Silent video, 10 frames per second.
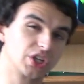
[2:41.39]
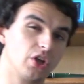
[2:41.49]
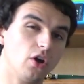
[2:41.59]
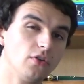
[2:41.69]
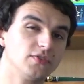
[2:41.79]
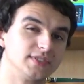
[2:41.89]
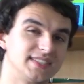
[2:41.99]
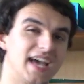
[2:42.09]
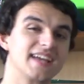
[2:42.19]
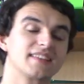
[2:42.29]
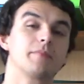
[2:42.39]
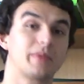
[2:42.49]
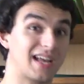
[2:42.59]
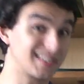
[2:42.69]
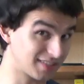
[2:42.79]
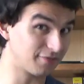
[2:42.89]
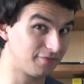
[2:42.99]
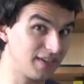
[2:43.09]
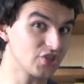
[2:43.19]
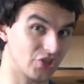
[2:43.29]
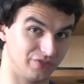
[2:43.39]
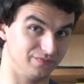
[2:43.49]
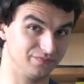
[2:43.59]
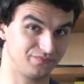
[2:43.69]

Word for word: can often take the place of vision